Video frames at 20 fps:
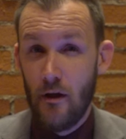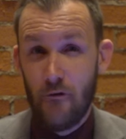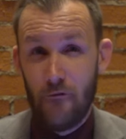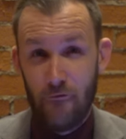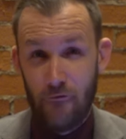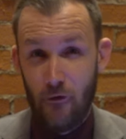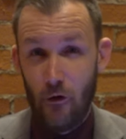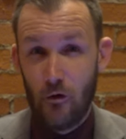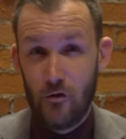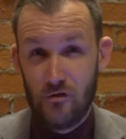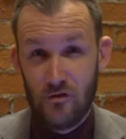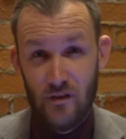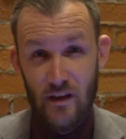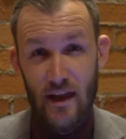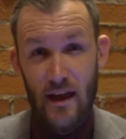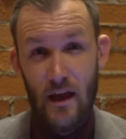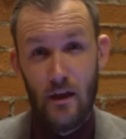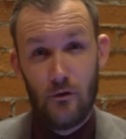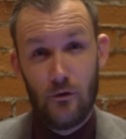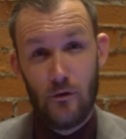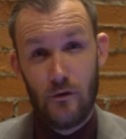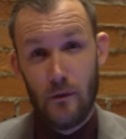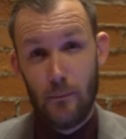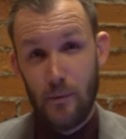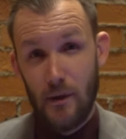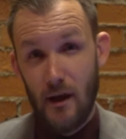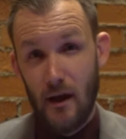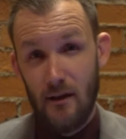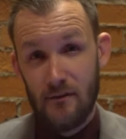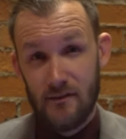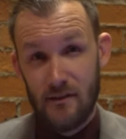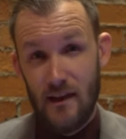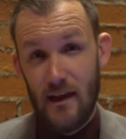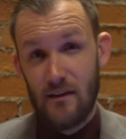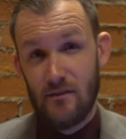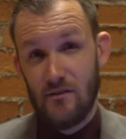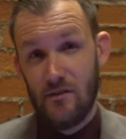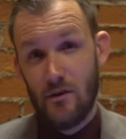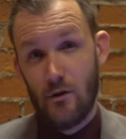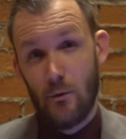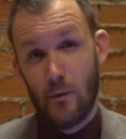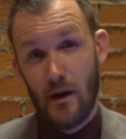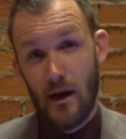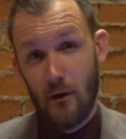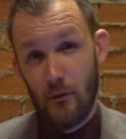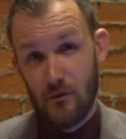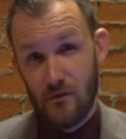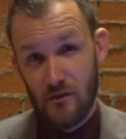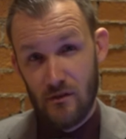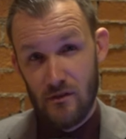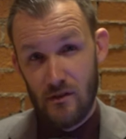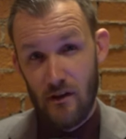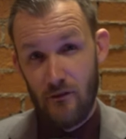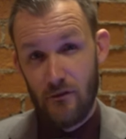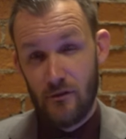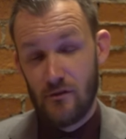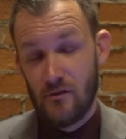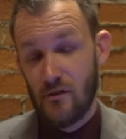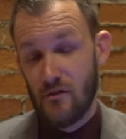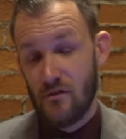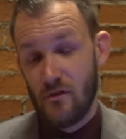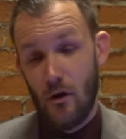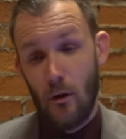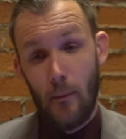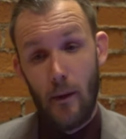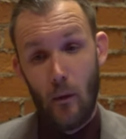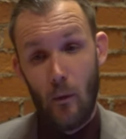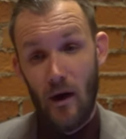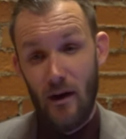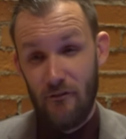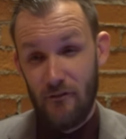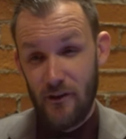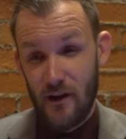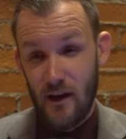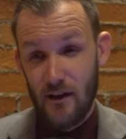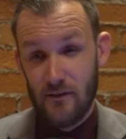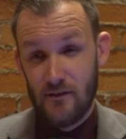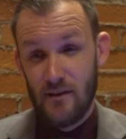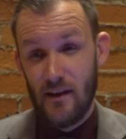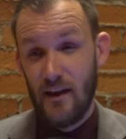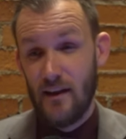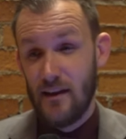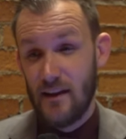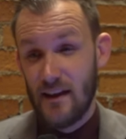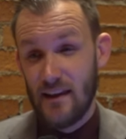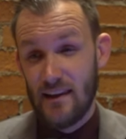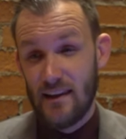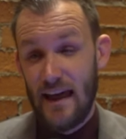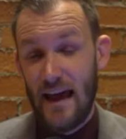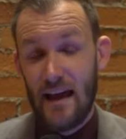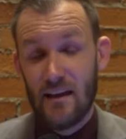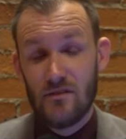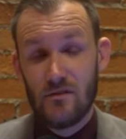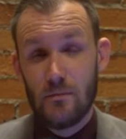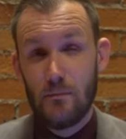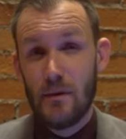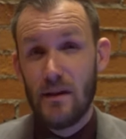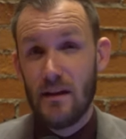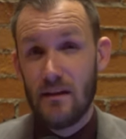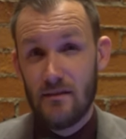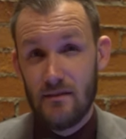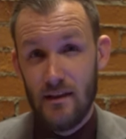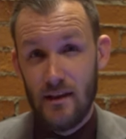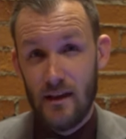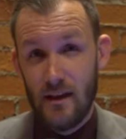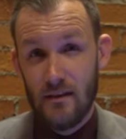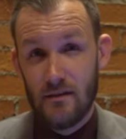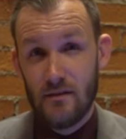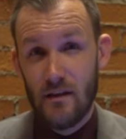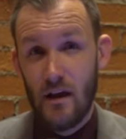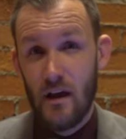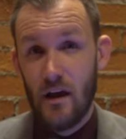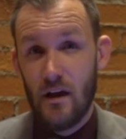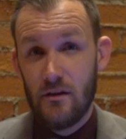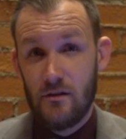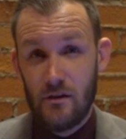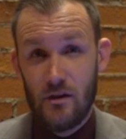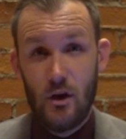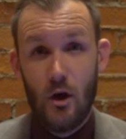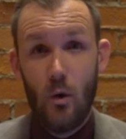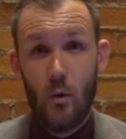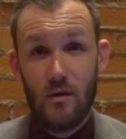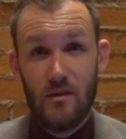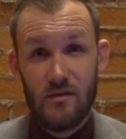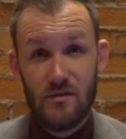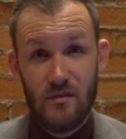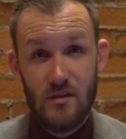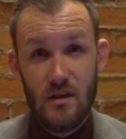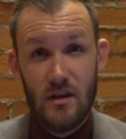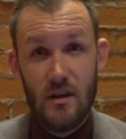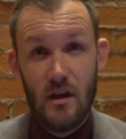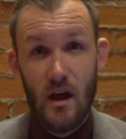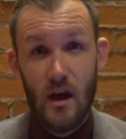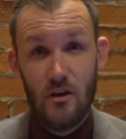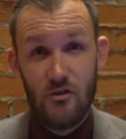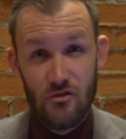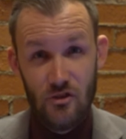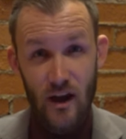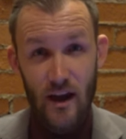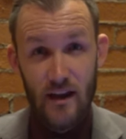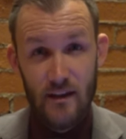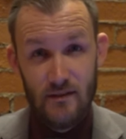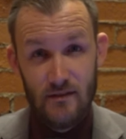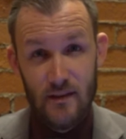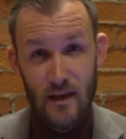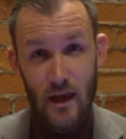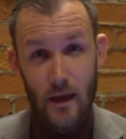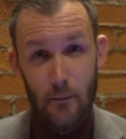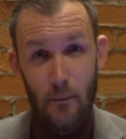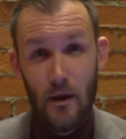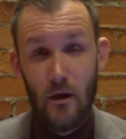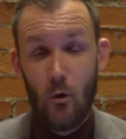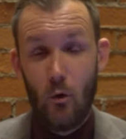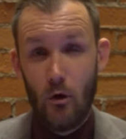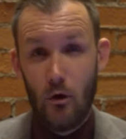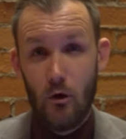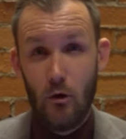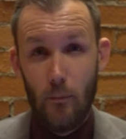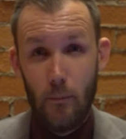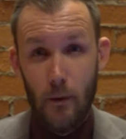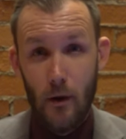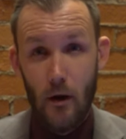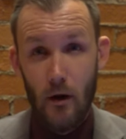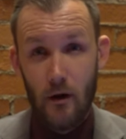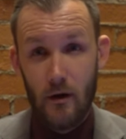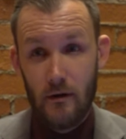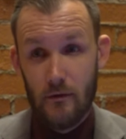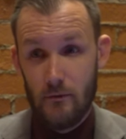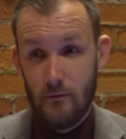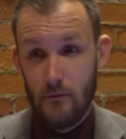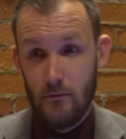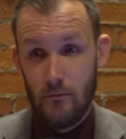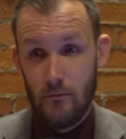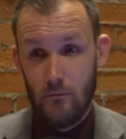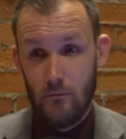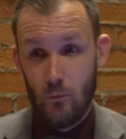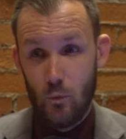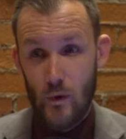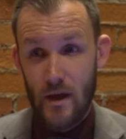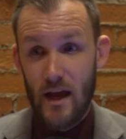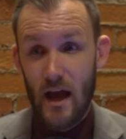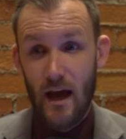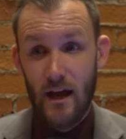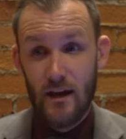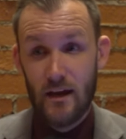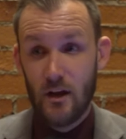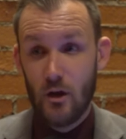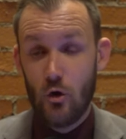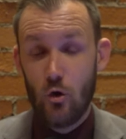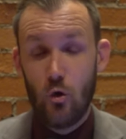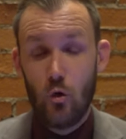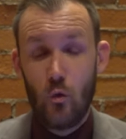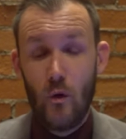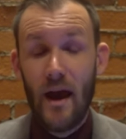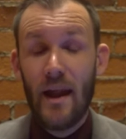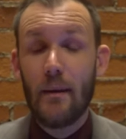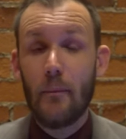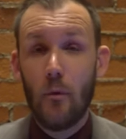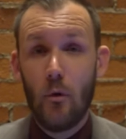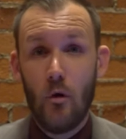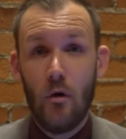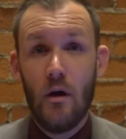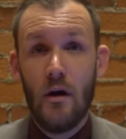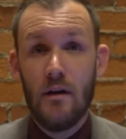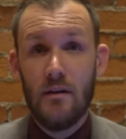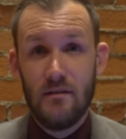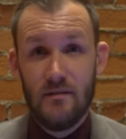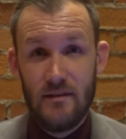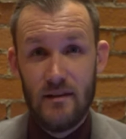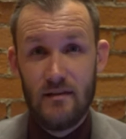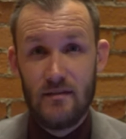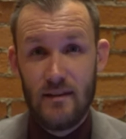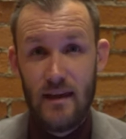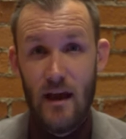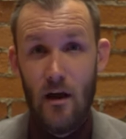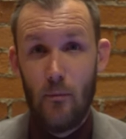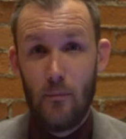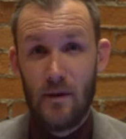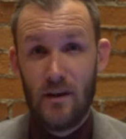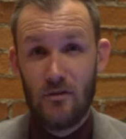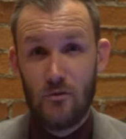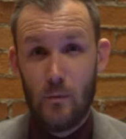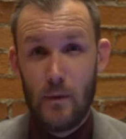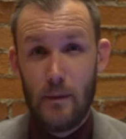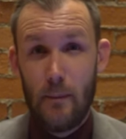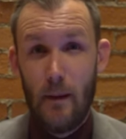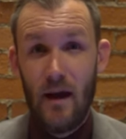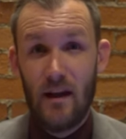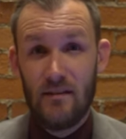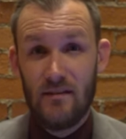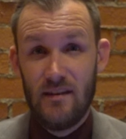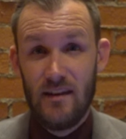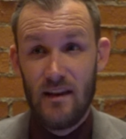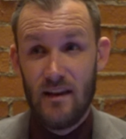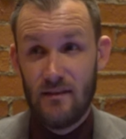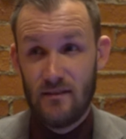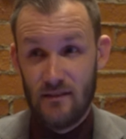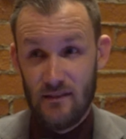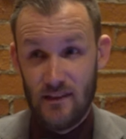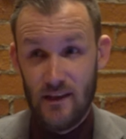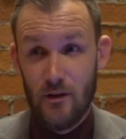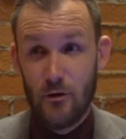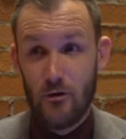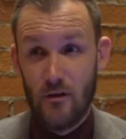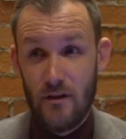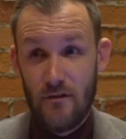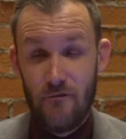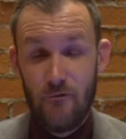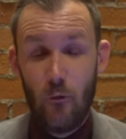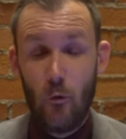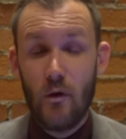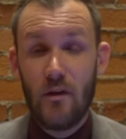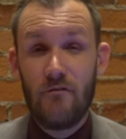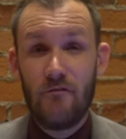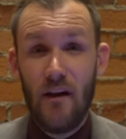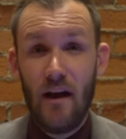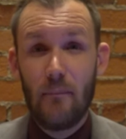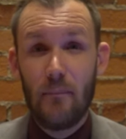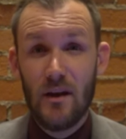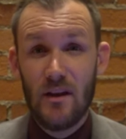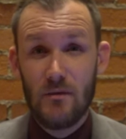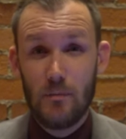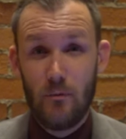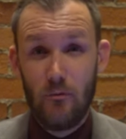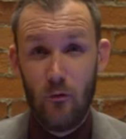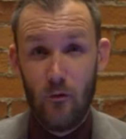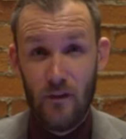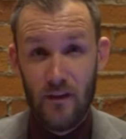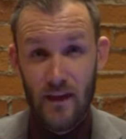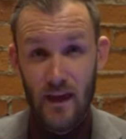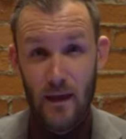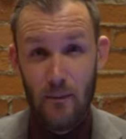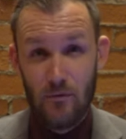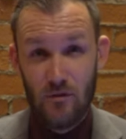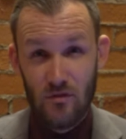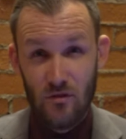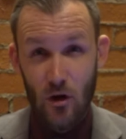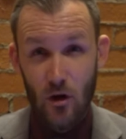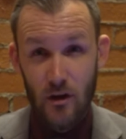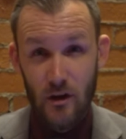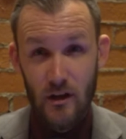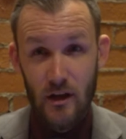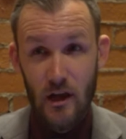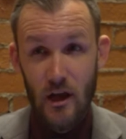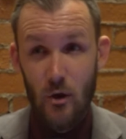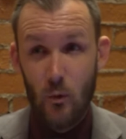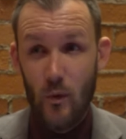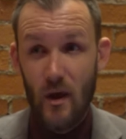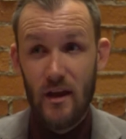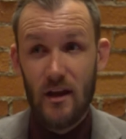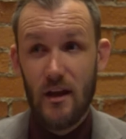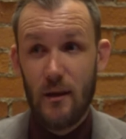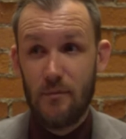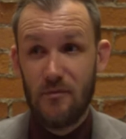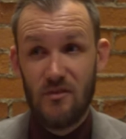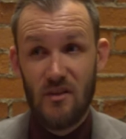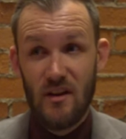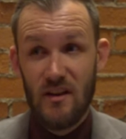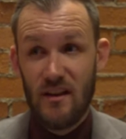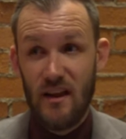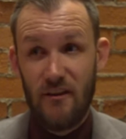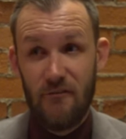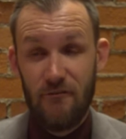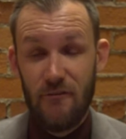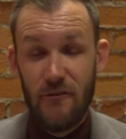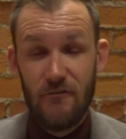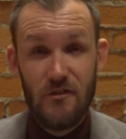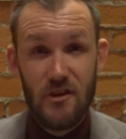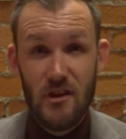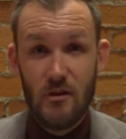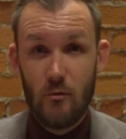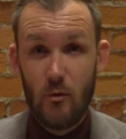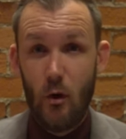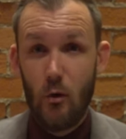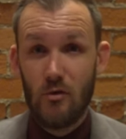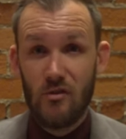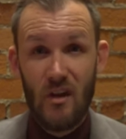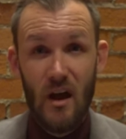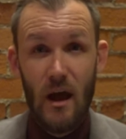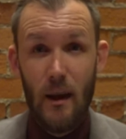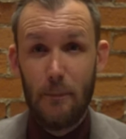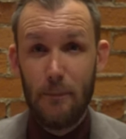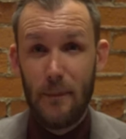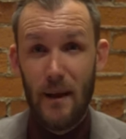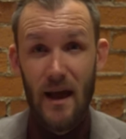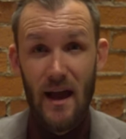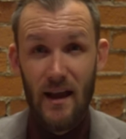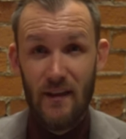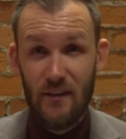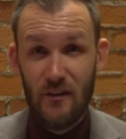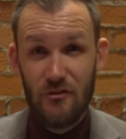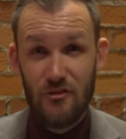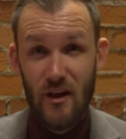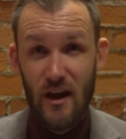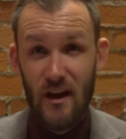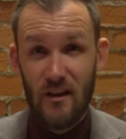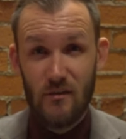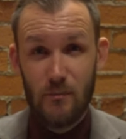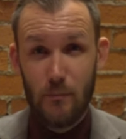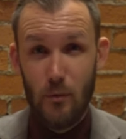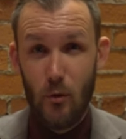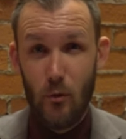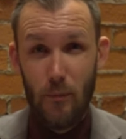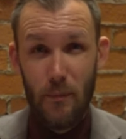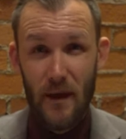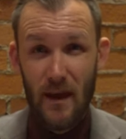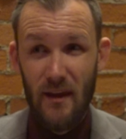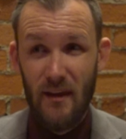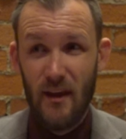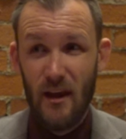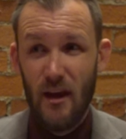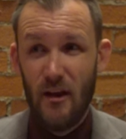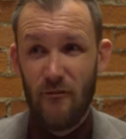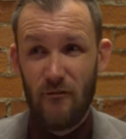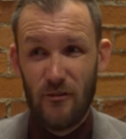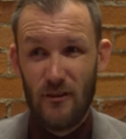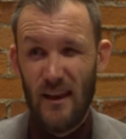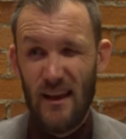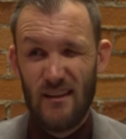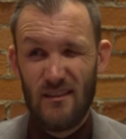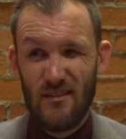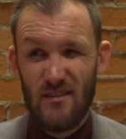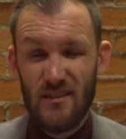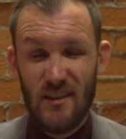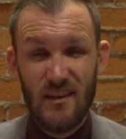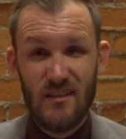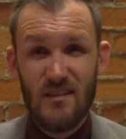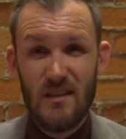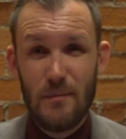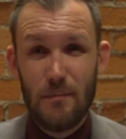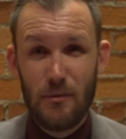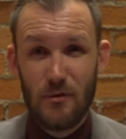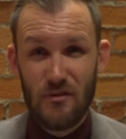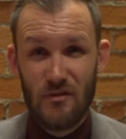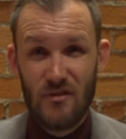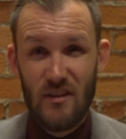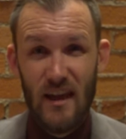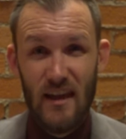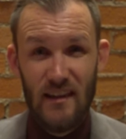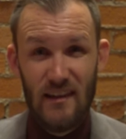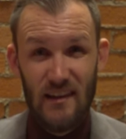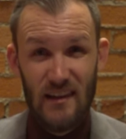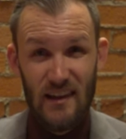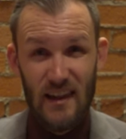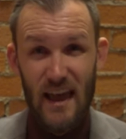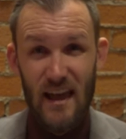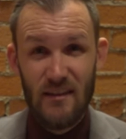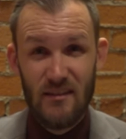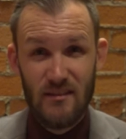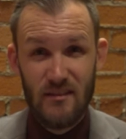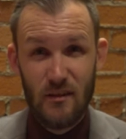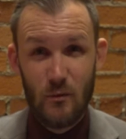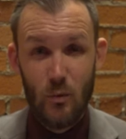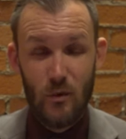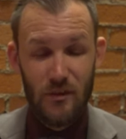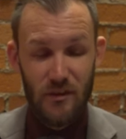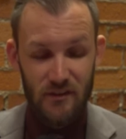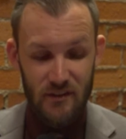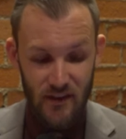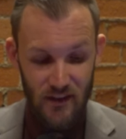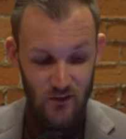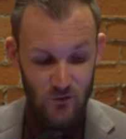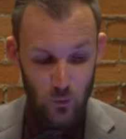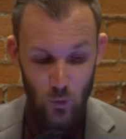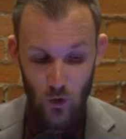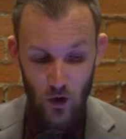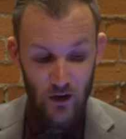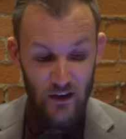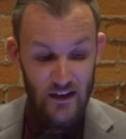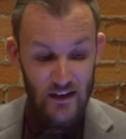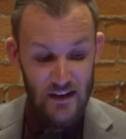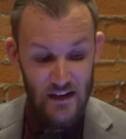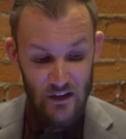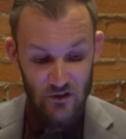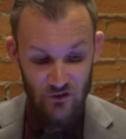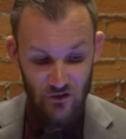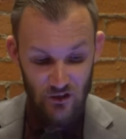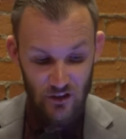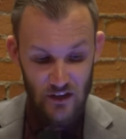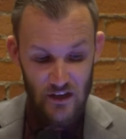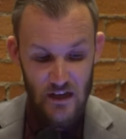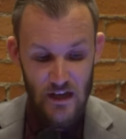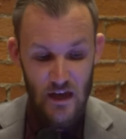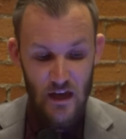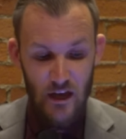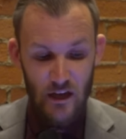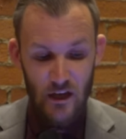firsthand during the playoffs last year when I was in San Francisco. My wife and I decided to get last-minute tickets to go and see a Giants game at Oracle Park. We got an incredible discount because we bought tickets literally 45 minutes before the game started. We ended up sitting like 15 rows up behind the Giants bullpen for like 60% less than what the tickets were initially